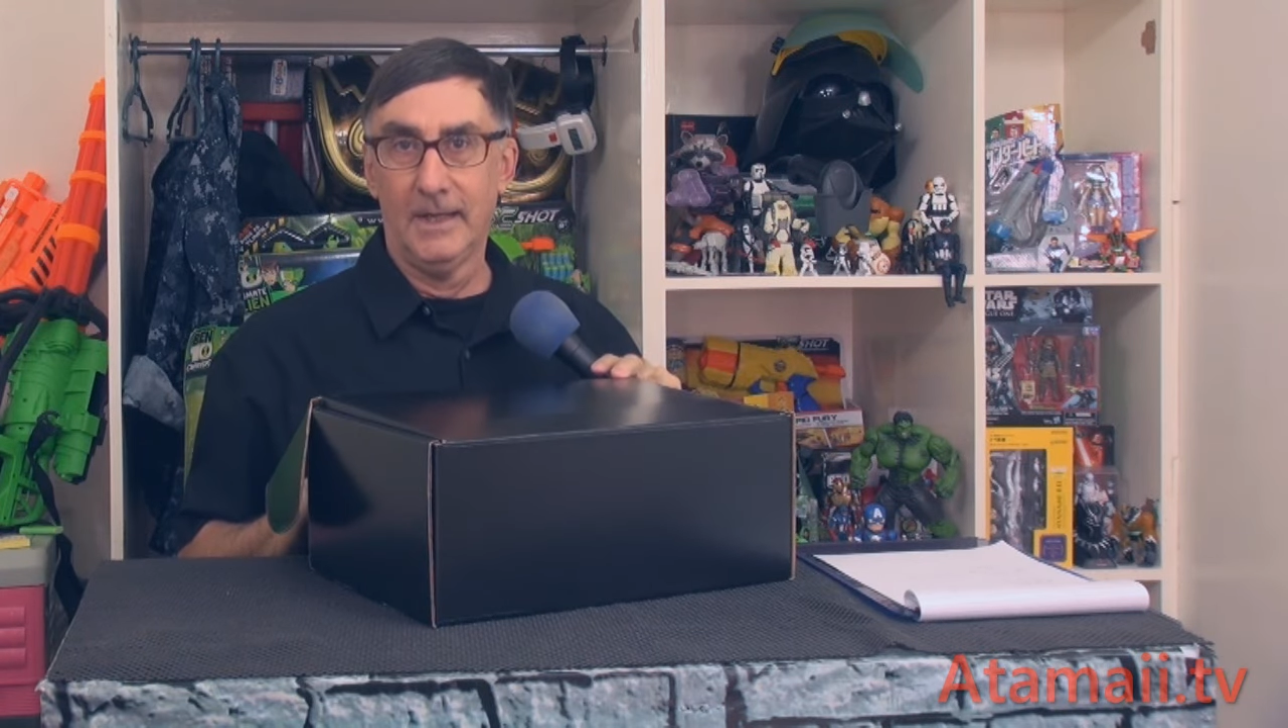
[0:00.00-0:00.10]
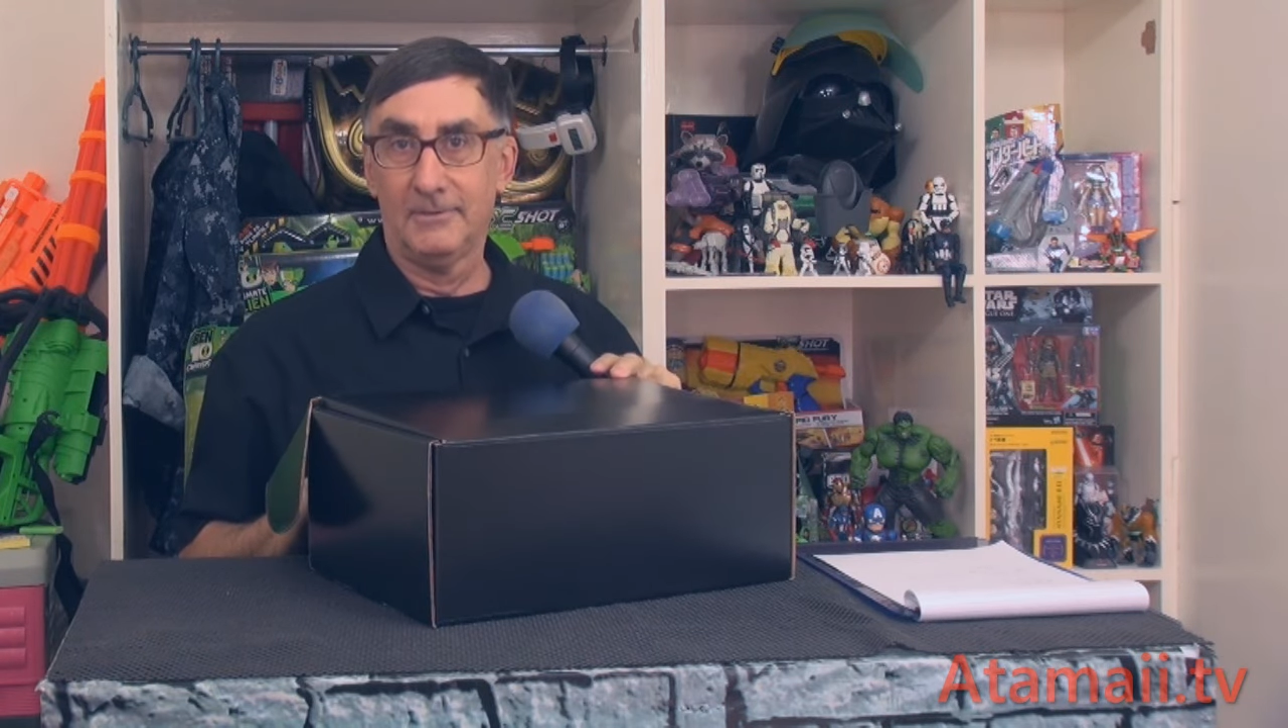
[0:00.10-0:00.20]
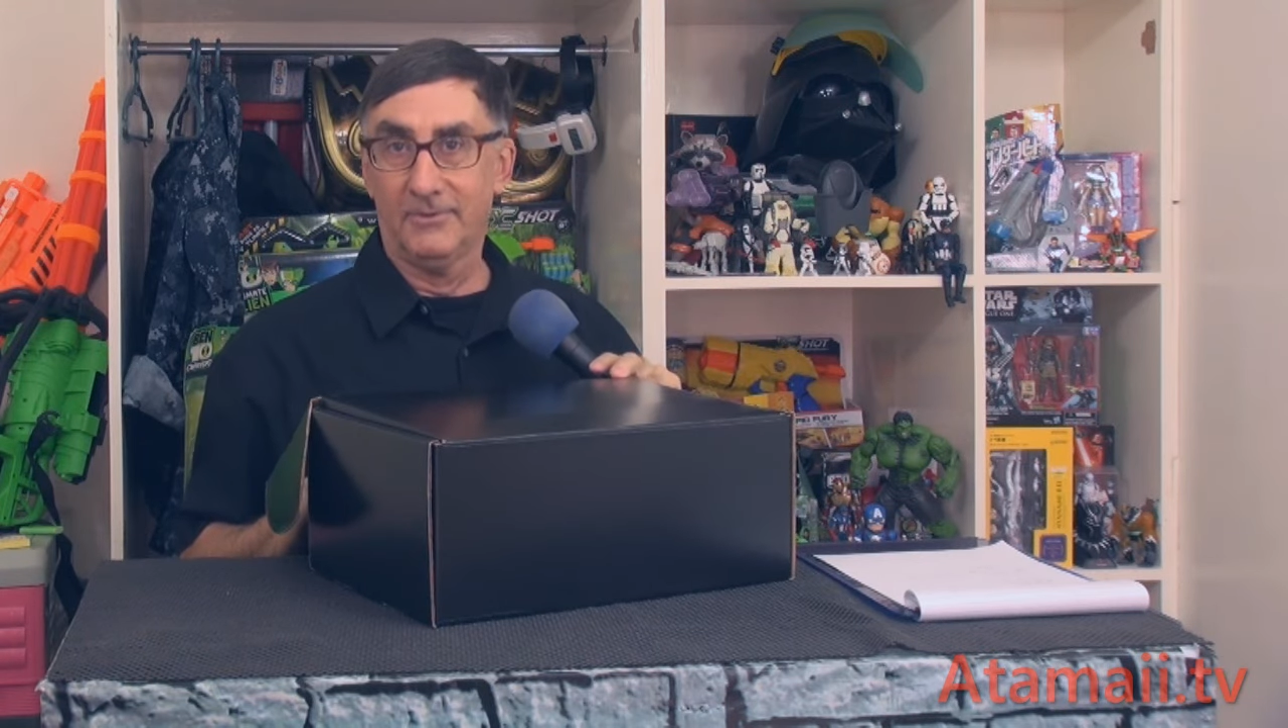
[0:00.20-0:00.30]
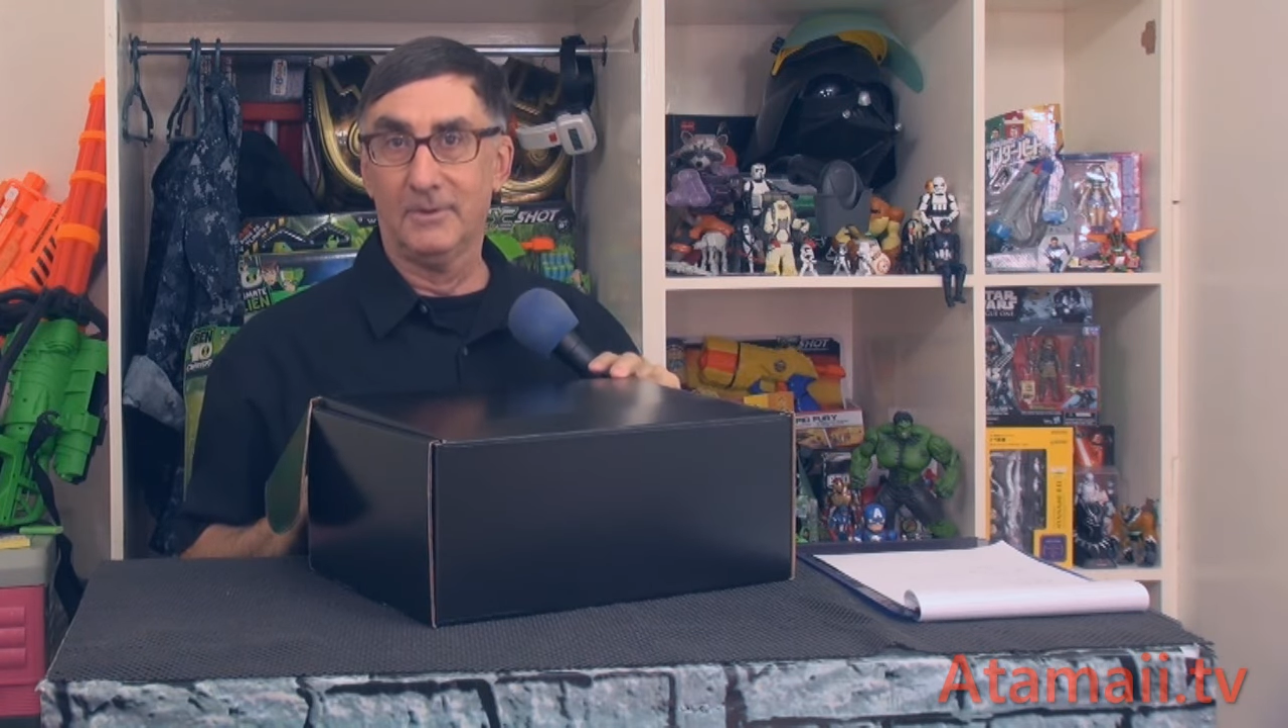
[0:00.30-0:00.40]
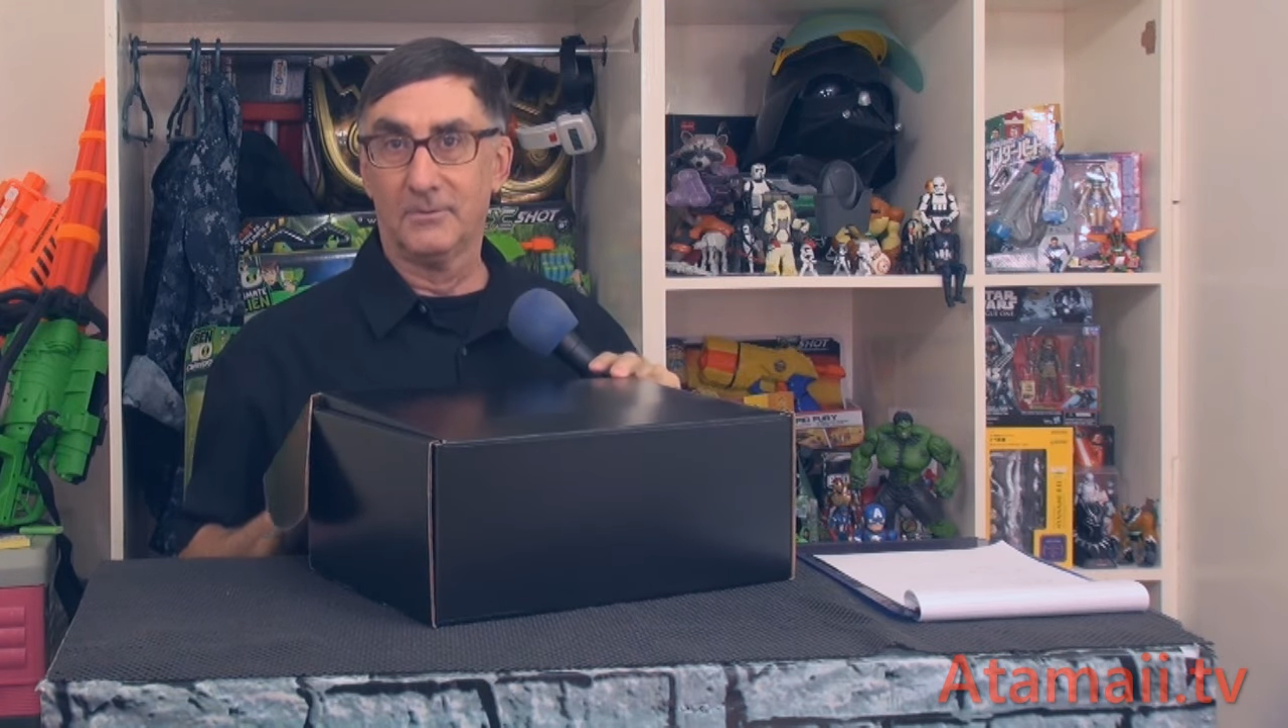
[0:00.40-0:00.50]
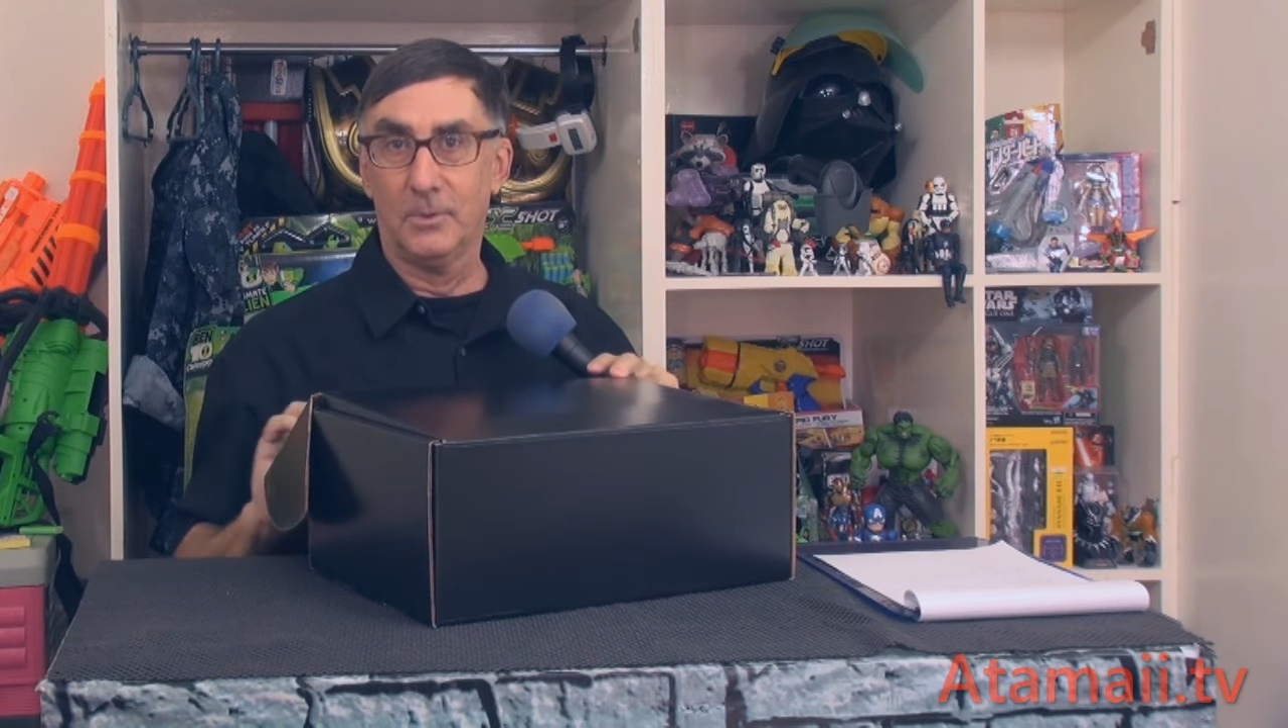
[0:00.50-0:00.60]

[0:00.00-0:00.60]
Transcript: It's full of